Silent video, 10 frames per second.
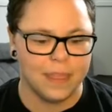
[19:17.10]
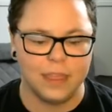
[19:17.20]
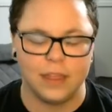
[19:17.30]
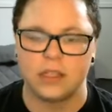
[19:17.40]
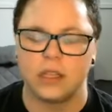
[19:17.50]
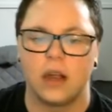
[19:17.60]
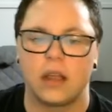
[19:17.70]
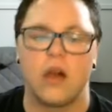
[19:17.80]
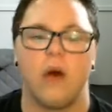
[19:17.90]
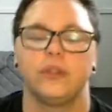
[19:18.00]
There's a lot
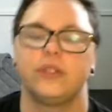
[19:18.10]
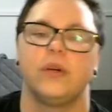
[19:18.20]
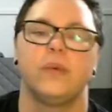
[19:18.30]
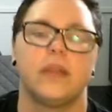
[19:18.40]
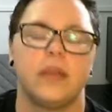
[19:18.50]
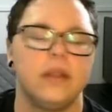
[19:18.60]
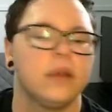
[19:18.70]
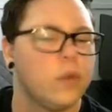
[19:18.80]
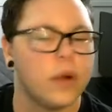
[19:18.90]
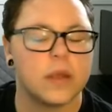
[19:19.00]
of culture within
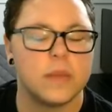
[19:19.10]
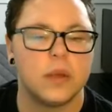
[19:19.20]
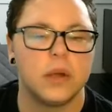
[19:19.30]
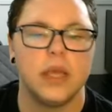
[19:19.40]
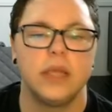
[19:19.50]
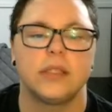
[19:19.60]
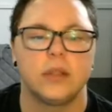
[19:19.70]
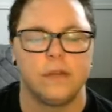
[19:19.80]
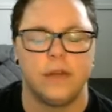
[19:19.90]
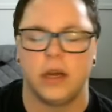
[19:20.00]
the queer community, and
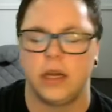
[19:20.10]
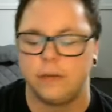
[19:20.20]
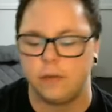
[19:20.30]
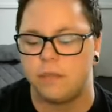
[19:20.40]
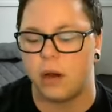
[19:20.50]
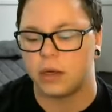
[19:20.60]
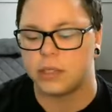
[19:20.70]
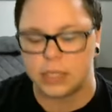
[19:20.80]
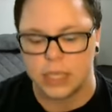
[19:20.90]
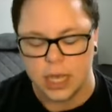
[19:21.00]
so if you're in different
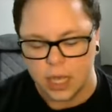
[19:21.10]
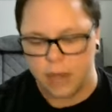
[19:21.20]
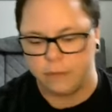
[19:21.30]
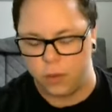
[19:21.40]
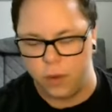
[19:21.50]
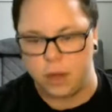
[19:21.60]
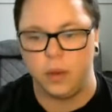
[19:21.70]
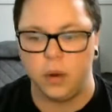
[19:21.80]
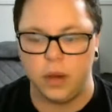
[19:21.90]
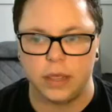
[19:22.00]
parts of the queer
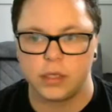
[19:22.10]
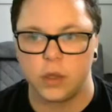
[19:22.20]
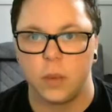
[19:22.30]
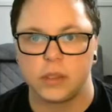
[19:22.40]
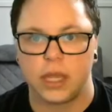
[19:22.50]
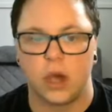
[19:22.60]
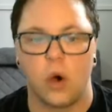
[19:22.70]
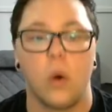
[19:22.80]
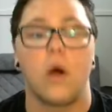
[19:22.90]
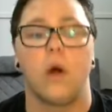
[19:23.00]
community, there's almost like a
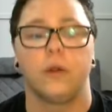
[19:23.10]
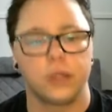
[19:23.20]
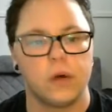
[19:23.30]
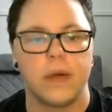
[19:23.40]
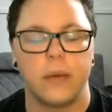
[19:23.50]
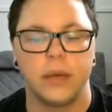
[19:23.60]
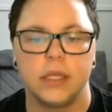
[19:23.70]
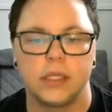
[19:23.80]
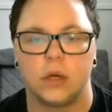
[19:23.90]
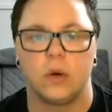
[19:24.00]
whole culture around
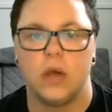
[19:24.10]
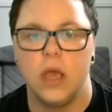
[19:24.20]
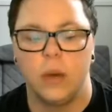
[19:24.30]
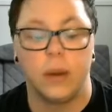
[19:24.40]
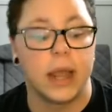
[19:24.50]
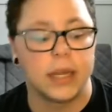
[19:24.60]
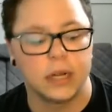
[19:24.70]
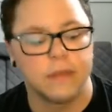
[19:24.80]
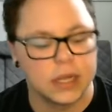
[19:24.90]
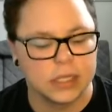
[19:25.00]
it. So when I
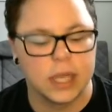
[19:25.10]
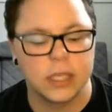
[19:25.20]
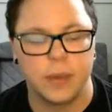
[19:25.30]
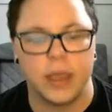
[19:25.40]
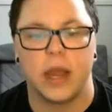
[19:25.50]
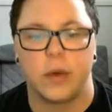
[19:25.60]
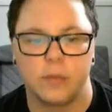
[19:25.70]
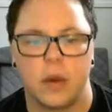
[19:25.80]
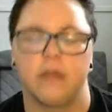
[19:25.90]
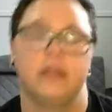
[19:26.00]
identified as a lesbian, I was
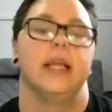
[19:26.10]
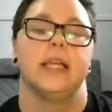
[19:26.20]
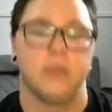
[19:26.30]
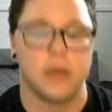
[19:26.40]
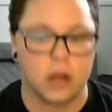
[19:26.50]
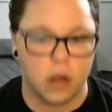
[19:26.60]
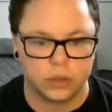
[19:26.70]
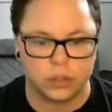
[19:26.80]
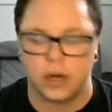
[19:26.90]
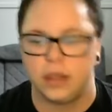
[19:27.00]
part of the lesbian
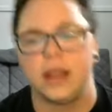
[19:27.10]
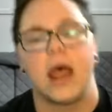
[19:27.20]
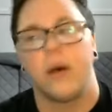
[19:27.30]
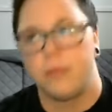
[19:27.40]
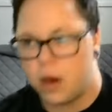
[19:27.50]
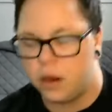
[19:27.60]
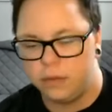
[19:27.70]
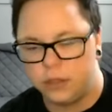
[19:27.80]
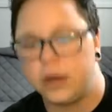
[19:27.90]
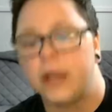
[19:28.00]
culture, and now I'm part of
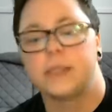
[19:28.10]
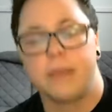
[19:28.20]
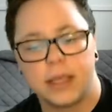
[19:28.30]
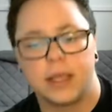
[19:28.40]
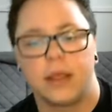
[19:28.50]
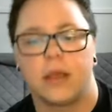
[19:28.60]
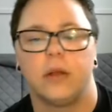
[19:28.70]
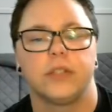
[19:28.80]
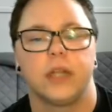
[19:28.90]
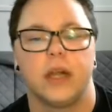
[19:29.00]
the trans masculine
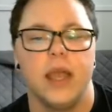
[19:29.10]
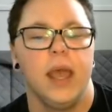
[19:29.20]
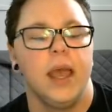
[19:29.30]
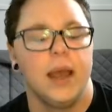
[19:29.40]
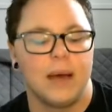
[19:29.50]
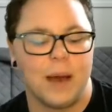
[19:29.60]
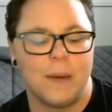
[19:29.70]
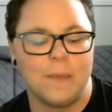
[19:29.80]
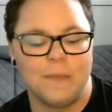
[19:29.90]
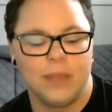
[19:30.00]
culture.
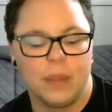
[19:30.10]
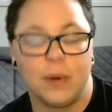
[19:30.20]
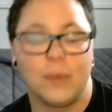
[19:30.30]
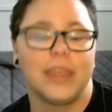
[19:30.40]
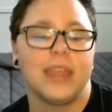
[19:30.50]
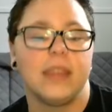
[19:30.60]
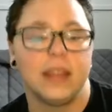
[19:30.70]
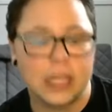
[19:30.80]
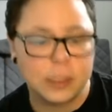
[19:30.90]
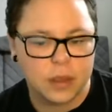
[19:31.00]
But within
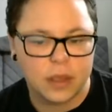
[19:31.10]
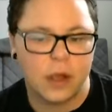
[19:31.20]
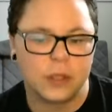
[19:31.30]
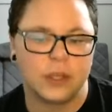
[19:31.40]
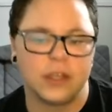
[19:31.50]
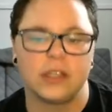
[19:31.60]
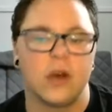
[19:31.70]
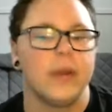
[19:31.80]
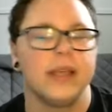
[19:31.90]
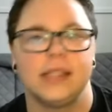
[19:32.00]
the lesbian culture, there's
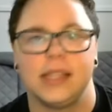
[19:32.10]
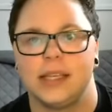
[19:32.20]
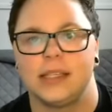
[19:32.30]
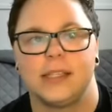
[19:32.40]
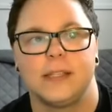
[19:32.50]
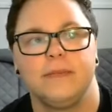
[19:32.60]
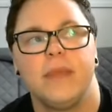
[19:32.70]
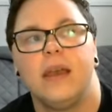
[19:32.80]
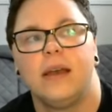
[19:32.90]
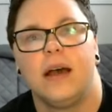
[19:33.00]
always this,
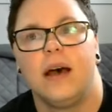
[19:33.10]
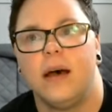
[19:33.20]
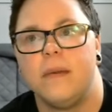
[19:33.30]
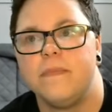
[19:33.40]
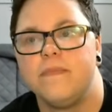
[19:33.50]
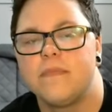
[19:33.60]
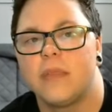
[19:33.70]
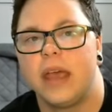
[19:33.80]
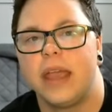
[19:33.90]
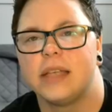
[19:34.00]

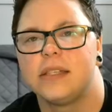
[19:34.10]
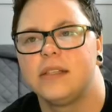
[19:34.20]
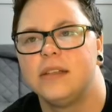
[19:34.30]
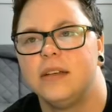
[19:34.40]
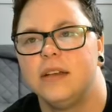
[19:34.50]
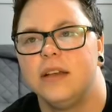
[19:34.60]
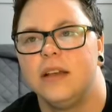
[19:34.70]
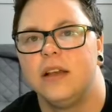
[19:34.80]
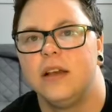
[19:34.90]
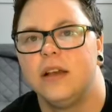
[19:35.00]
I guess,
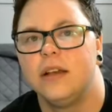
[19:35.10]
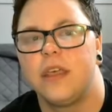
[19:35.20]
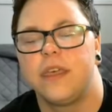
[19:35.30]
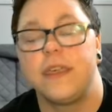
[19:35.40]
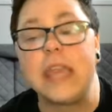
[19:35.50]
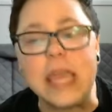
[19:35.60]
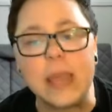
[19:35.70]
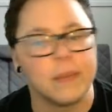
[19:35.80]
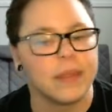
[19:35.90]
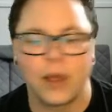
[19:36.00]

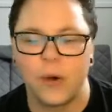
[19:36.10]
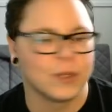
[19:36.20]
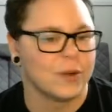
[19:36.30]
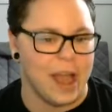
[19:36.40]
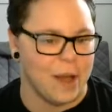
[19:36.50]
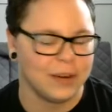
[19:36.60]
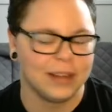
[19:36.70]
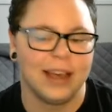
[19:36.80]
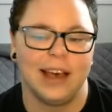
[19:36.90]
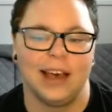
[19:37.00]
theme that goes around
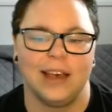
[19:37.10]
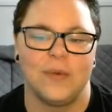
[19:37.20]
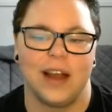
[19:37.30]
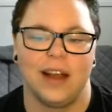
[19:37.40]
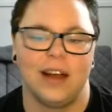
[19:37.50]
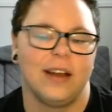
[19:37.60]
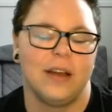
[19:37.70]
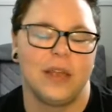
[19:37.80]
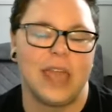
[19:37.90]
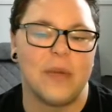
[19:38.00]
where
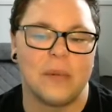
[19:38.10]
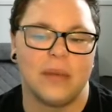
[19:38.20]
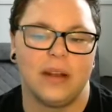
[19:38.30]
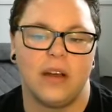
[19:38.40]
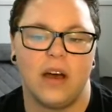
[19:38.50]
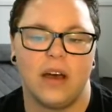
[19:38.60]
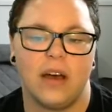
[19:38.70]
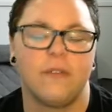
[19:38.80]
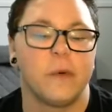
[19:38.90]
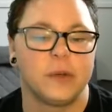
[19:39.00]
gay women
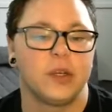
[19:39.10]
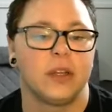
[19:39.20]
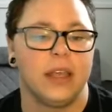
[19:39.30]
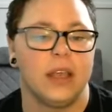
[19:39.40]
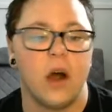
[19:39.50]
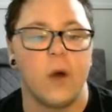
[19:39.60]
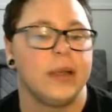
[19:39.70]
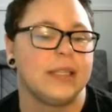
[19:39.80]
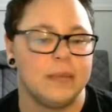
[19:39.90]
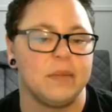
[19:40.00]
unfortunately
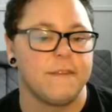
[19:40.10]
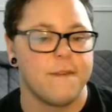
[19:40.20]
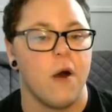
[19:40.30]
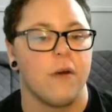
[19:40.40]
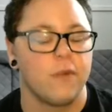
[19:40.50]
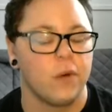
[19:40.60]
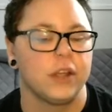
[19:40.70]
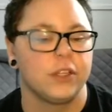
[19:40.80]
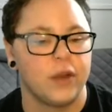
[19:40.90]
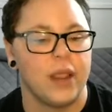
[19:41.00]
always seem to fall for
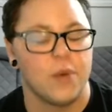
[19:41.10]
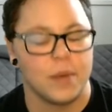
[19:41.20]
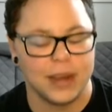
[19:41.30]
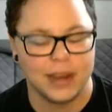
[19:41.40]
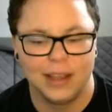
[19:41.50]
a straight woman.